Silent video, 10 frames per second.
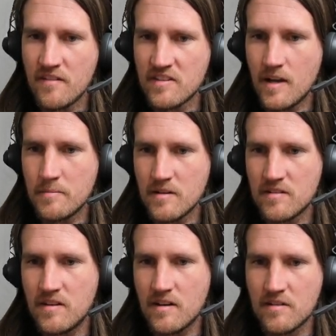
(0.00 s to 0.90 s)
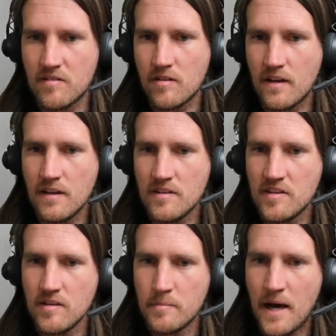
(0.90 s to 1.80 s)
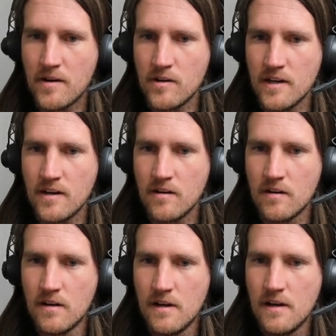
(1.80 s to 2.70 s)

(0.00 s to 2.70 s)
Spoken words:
I stopped at 6. Okay, you see the pattern here.